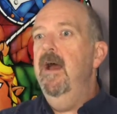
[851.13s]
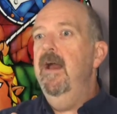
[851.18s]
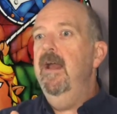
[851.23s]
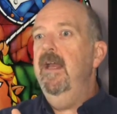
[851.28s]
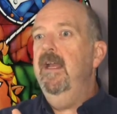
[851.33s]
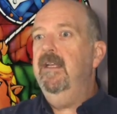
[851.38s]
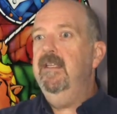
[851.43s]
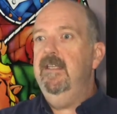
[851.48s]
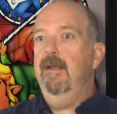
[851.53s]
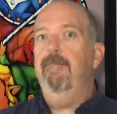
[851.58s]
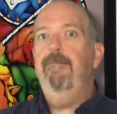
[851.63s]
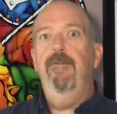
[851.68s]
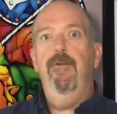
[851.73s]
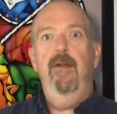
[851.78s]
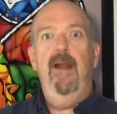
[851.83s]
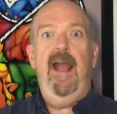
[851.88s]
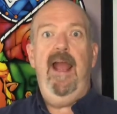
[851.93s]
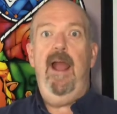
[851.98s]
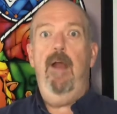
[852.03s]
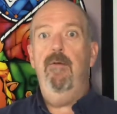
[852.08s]
except for
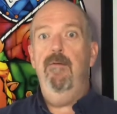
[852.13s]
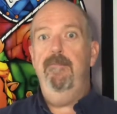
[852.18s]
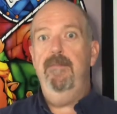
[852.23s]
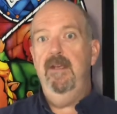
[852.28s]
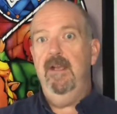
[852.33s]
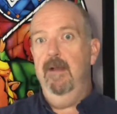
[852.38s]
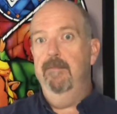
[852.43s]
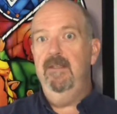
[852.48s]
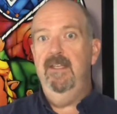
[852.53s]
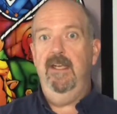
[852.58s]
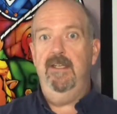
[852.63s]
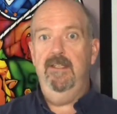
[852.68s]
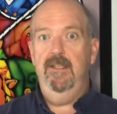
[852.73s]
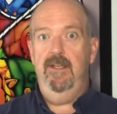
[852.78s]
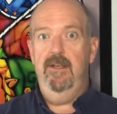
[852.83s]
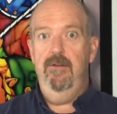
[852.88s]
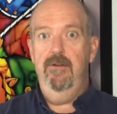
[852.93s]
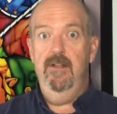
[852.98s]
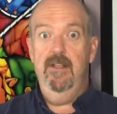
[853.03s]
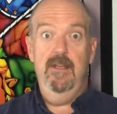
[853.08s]
how it becomes
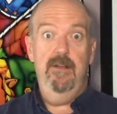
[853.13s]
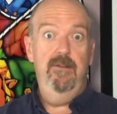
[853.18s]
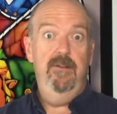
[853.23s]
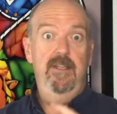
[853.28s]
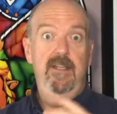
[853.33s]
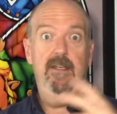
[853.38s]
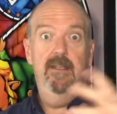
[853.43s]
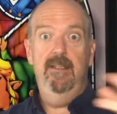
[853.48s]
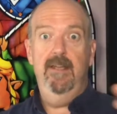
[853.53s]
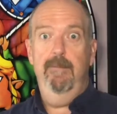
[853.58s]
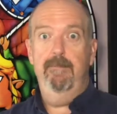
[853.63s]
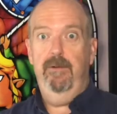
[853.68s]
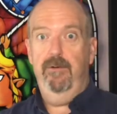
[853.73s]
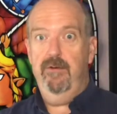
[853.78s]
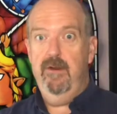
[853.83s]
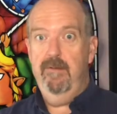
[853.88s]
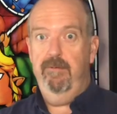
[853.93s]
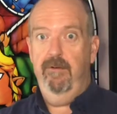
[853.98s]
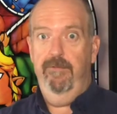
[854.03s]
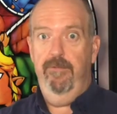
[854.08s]
executed. Then you see
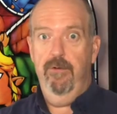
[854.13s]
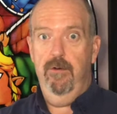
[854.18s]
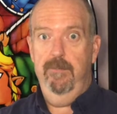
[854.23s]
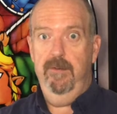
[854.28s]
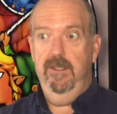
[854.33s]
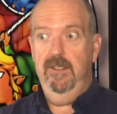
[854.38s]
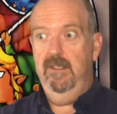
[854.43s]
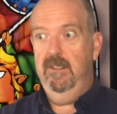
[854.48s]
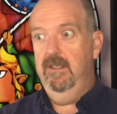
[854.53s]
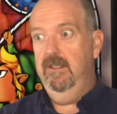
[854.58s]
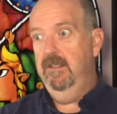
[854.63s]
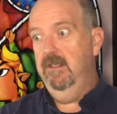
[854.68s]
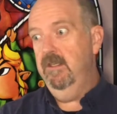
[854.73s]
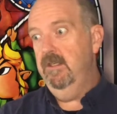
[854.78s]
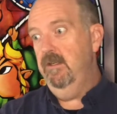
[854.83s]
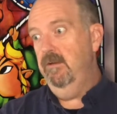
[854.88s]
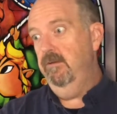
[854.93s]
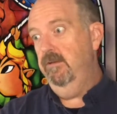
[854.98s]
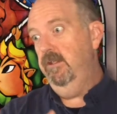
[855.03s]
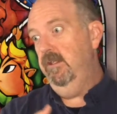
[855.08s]
exemplary performances, and
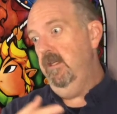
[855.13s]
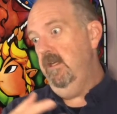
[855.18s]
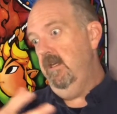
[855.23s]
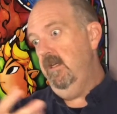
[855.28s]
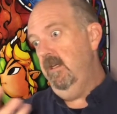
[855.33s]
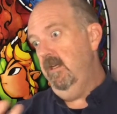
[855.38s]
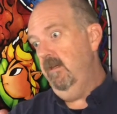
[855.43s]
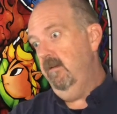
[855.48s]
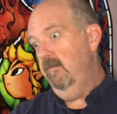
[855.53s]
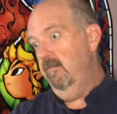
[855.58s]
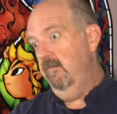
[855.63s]
you see